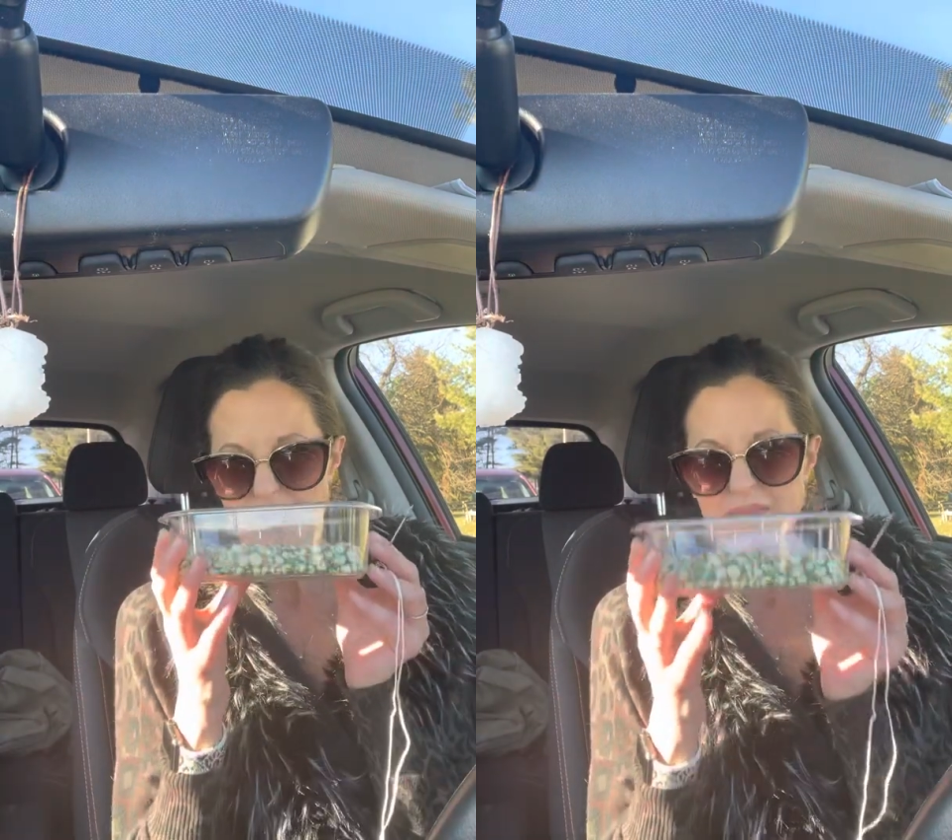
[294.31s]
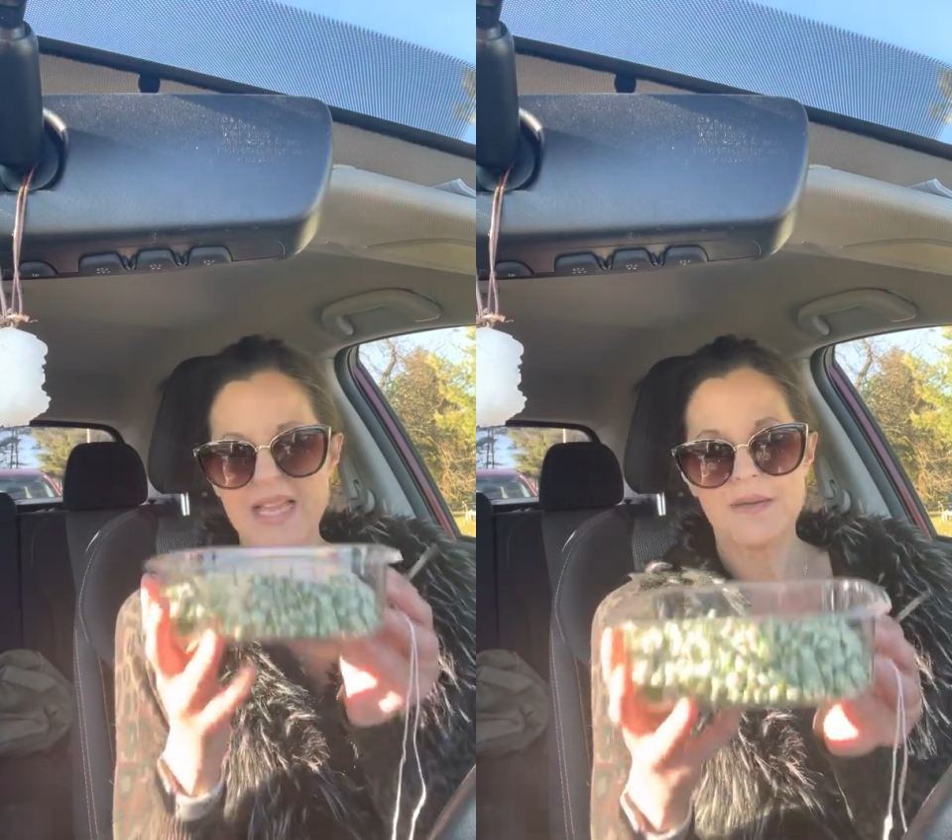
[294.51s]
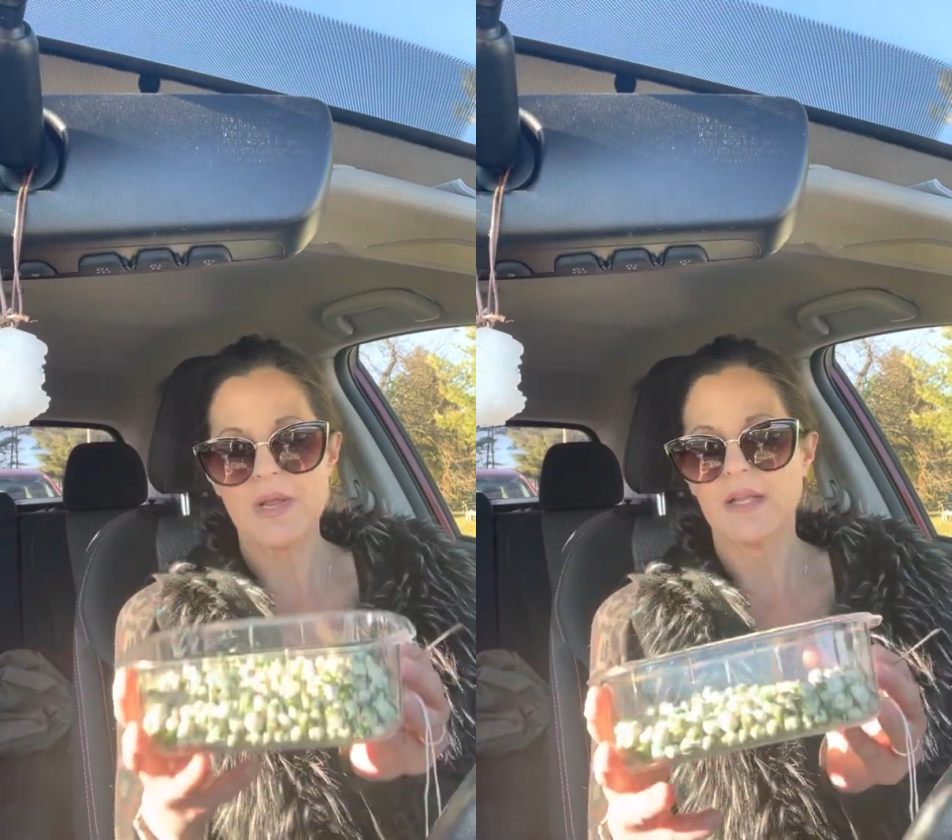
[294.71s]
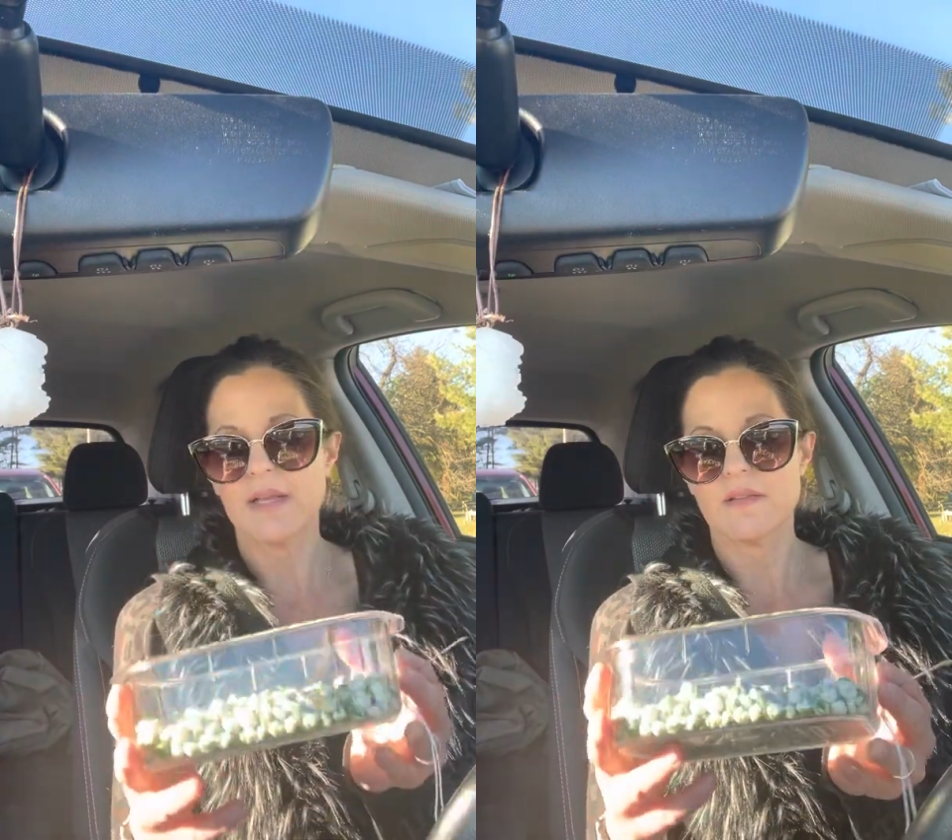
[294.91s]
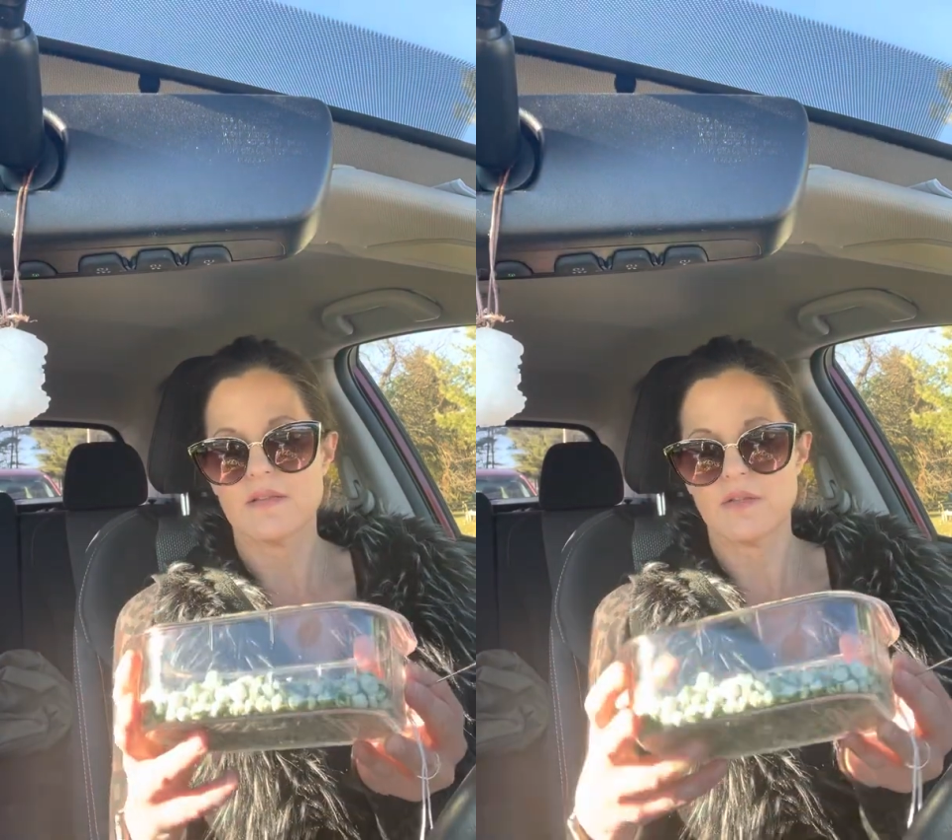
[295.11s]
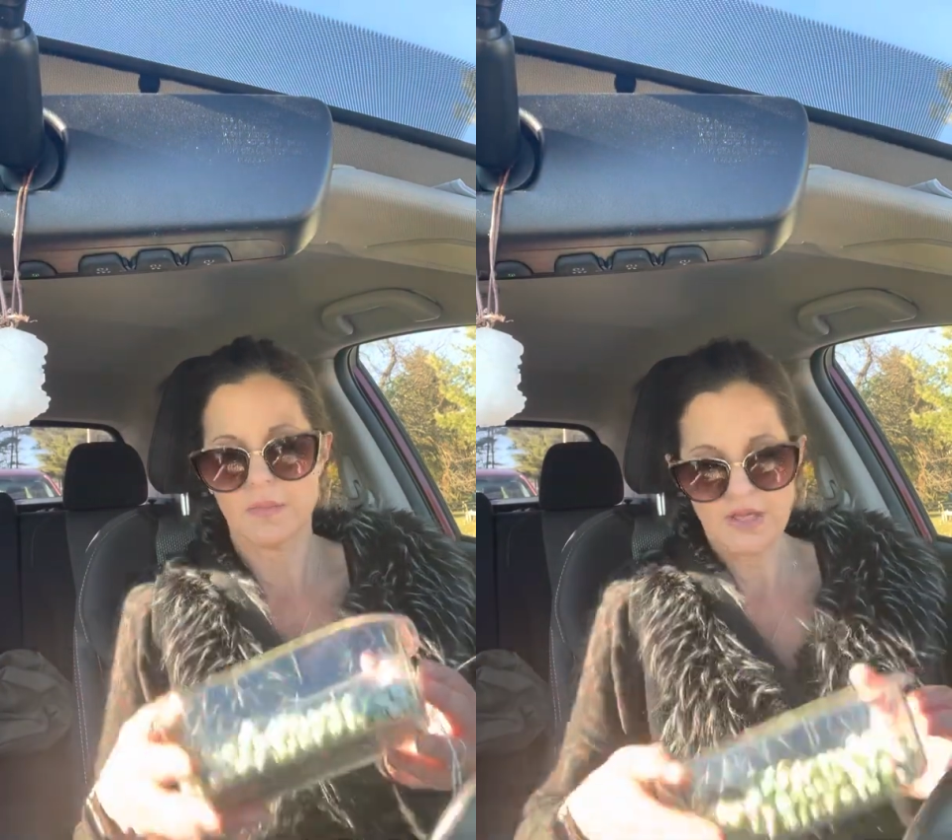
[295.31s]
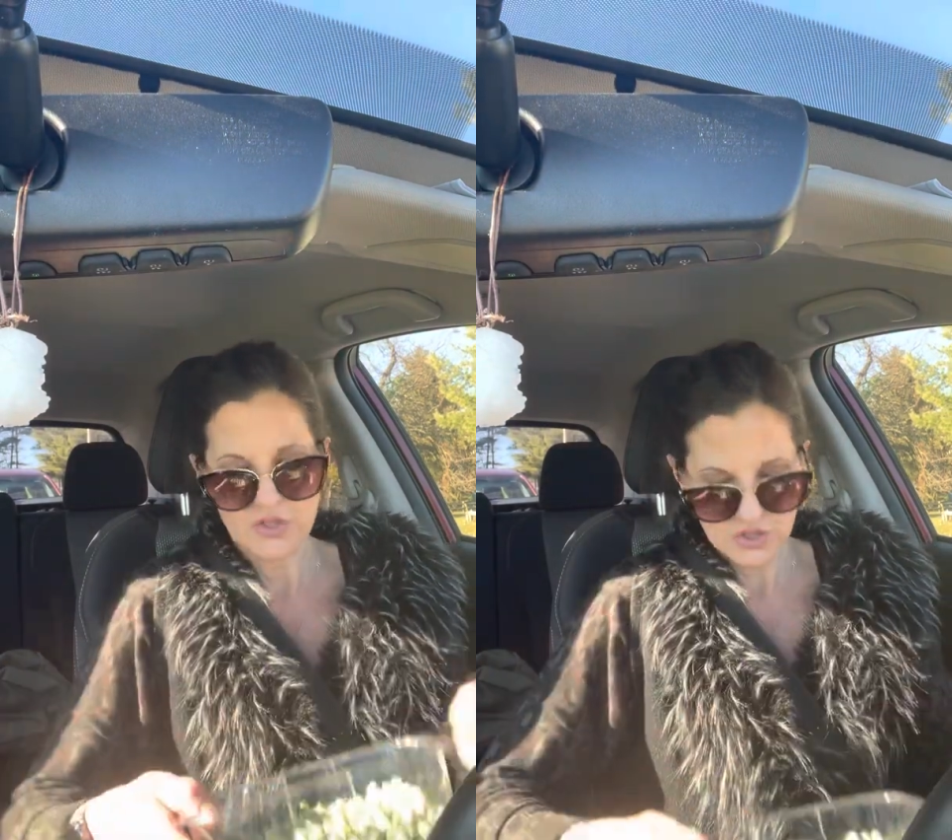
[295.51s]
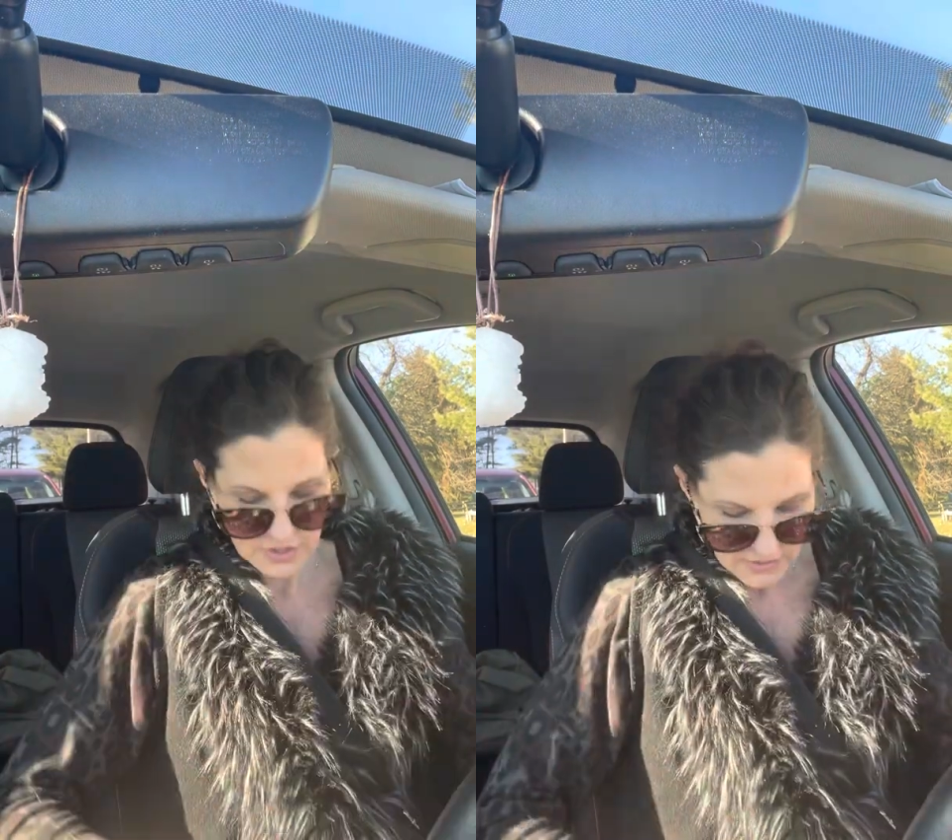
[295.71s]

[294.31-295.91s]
yeah, I'm not liking this so much.